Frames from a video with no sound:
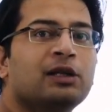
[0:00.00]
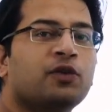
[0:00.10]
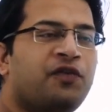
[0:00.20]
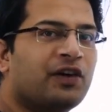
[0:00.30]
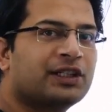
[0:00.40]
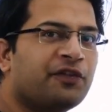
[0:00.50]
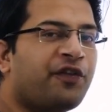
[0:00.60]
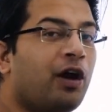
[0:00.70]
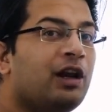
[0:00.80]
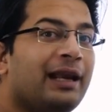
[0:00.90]
So first of
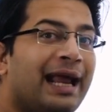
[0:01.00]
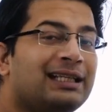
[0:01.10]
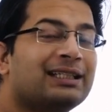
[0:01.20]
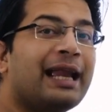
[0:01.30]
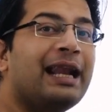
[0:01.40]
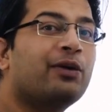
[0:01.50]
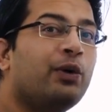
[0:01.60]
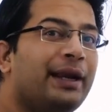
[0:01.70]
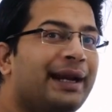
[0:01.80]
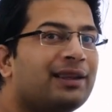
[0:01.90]
all, let's
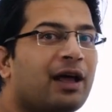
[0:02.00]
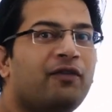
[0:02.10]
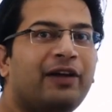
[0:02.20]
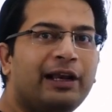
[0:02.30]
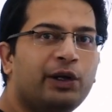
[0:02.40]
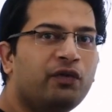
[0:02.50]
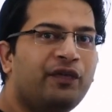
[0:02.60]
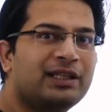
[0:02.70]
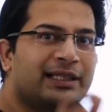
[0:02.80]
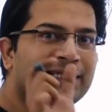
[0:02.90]
calculate the value
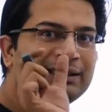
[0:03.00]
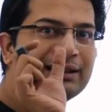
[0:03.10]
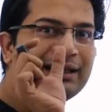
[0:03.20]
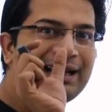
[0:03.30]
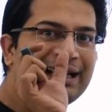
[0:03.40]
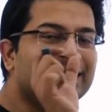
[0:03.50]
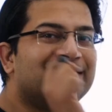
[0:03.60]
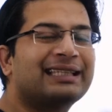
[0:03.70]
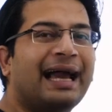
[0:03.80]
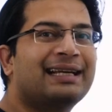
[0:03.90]
which is
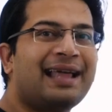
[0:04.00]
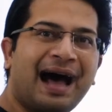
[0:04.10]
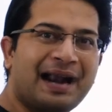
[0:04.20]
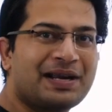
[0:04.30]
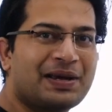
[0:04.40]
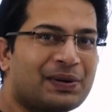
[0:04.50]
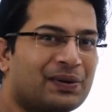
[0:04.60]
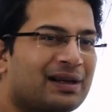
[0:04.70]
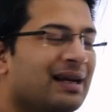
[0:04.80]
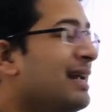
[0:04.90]
inside the under
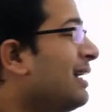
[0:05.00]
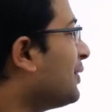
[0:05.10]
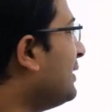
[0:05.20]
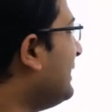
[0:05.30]
root. So